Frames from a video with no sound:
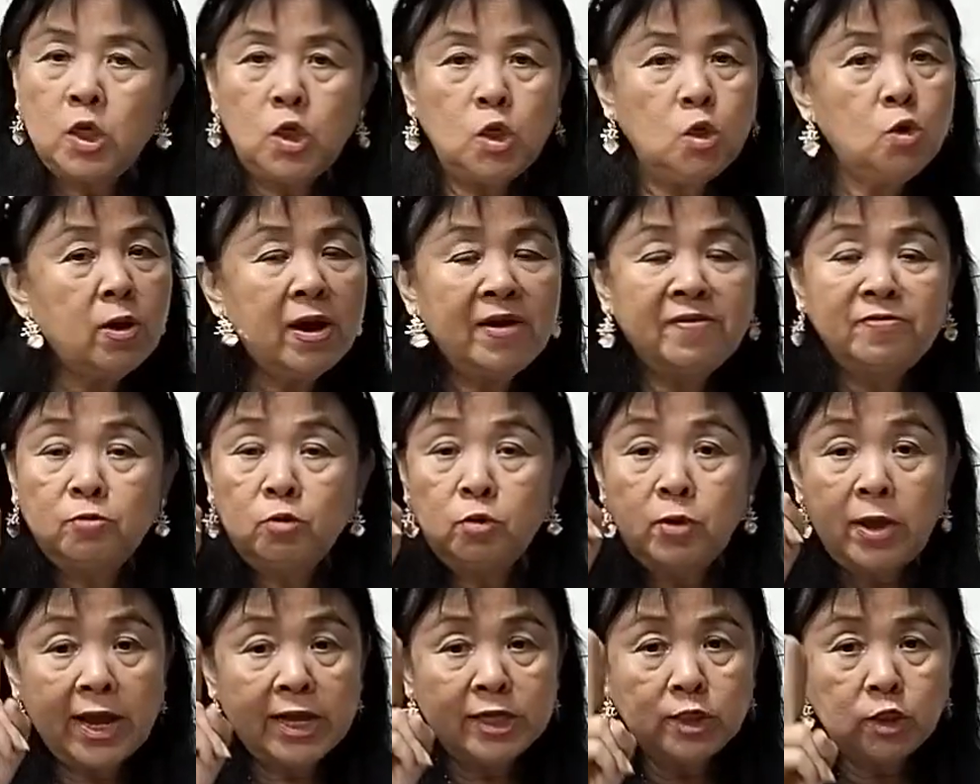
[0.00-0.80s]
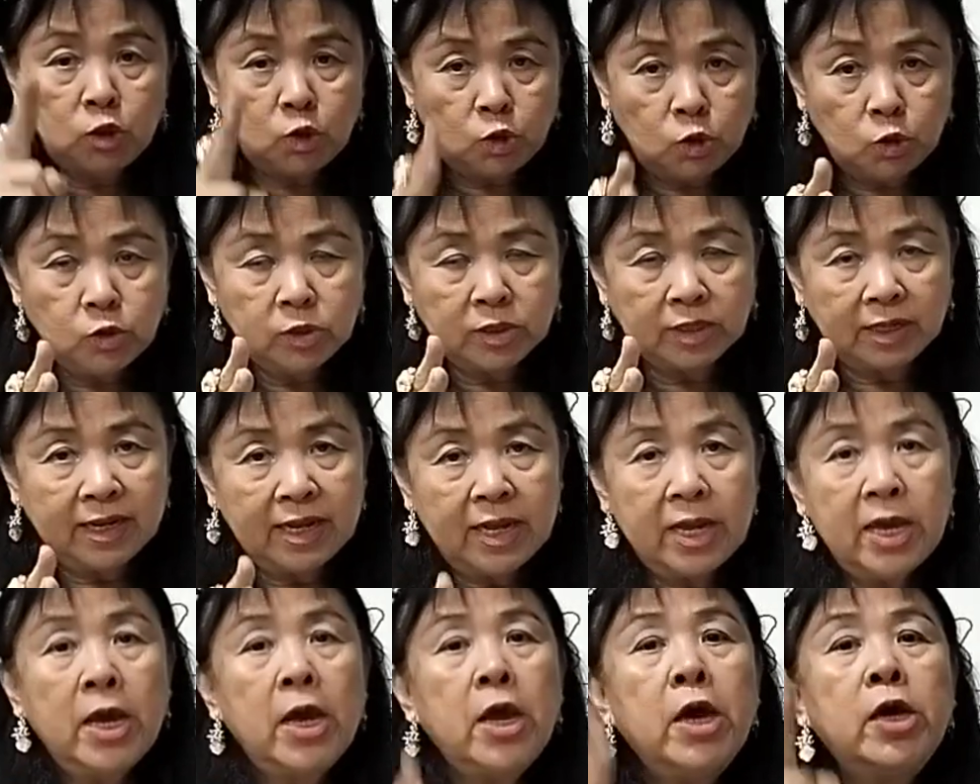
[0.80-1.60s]
you have to
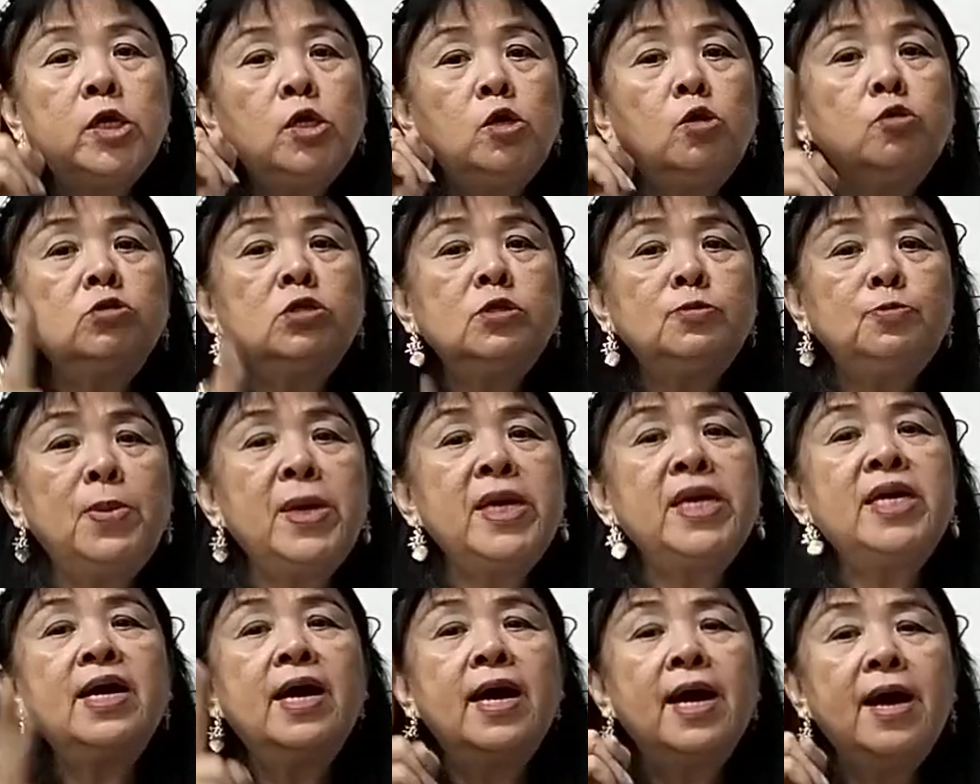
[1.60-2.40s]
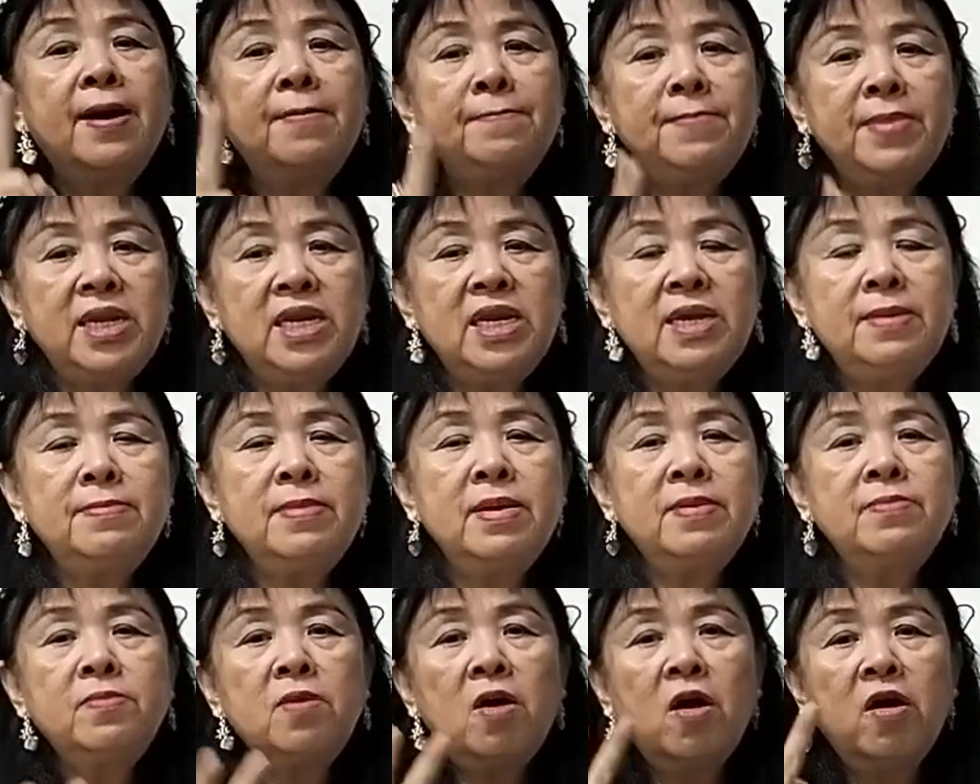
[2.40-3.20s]
ensure you speak a
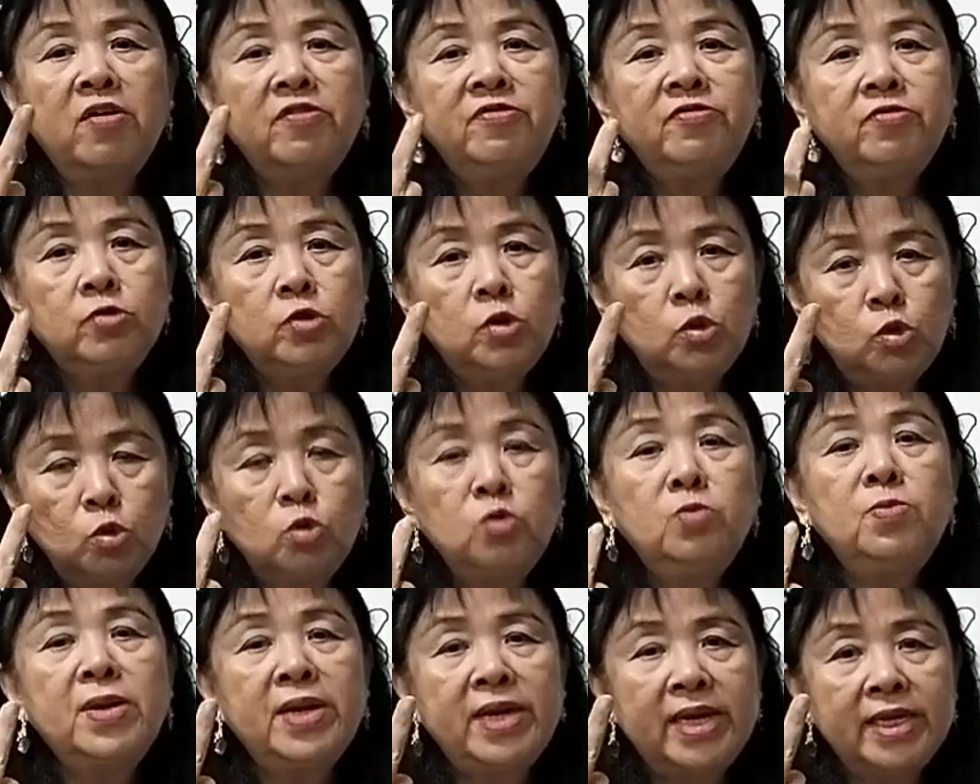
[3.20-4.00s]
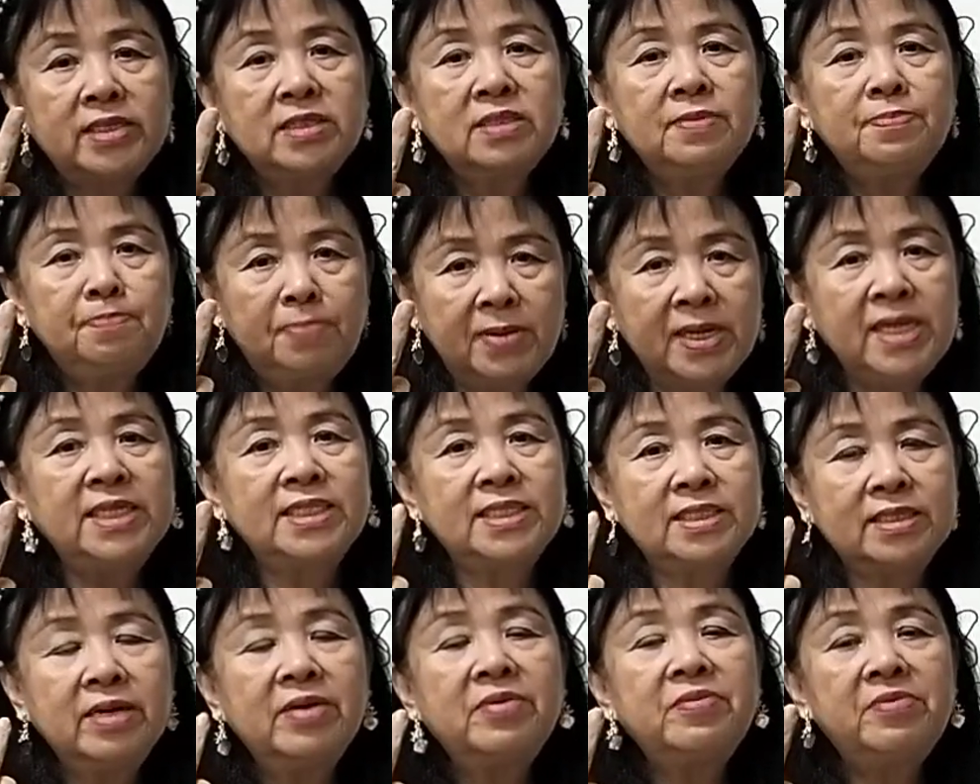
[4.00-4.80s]
minimum of 2 minutes.
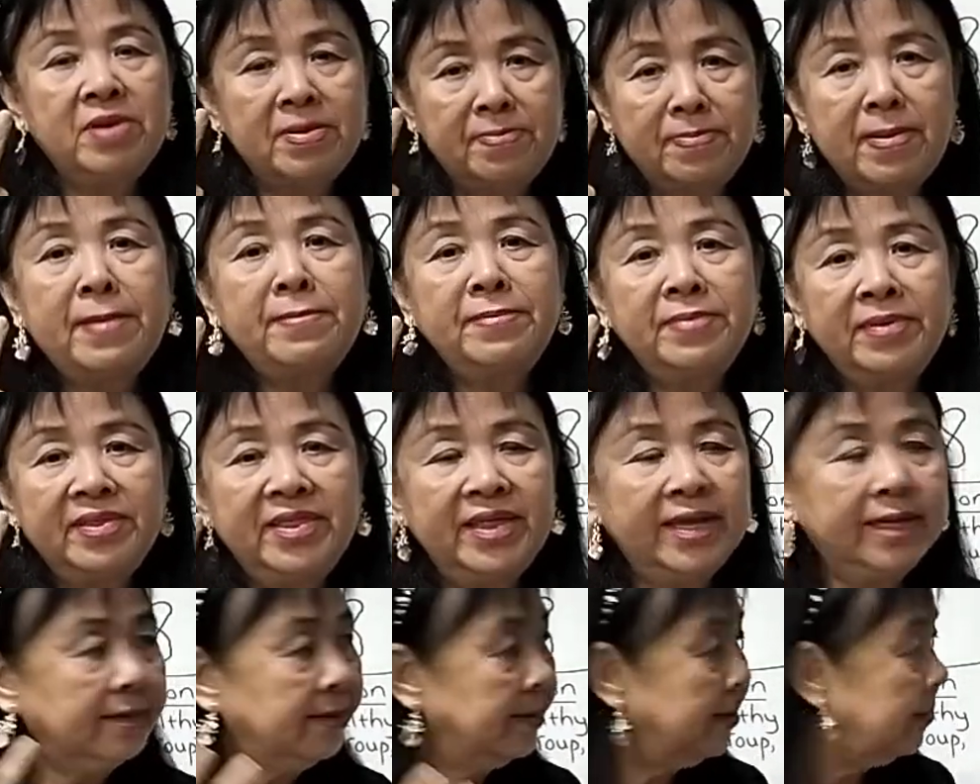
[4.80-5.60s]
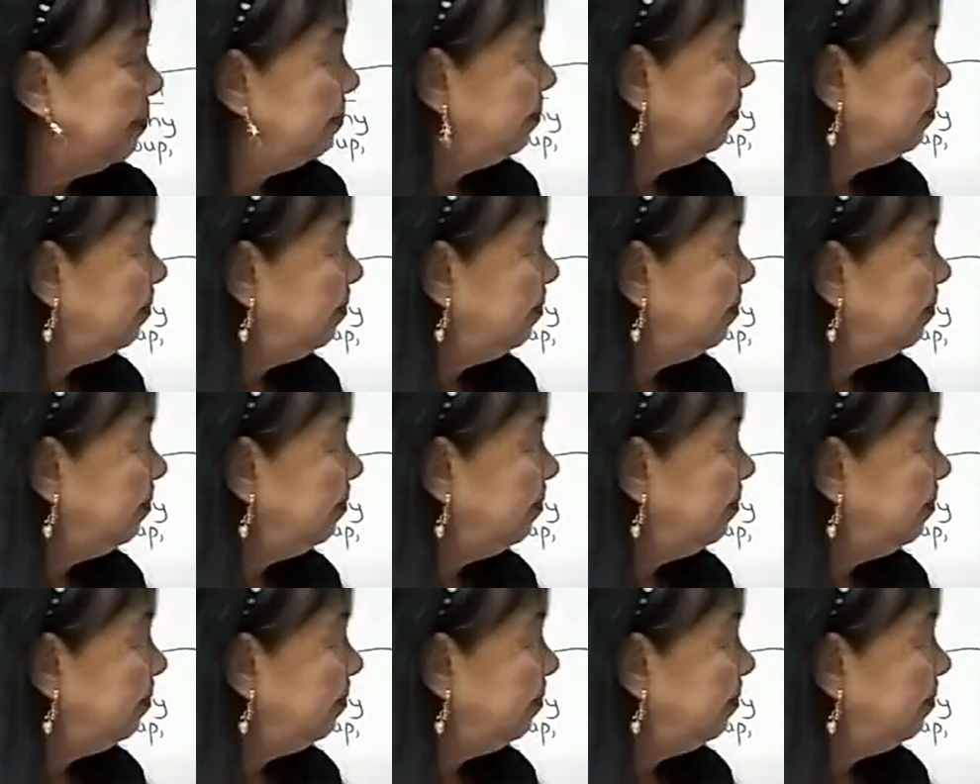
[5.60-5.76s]
Please remember that.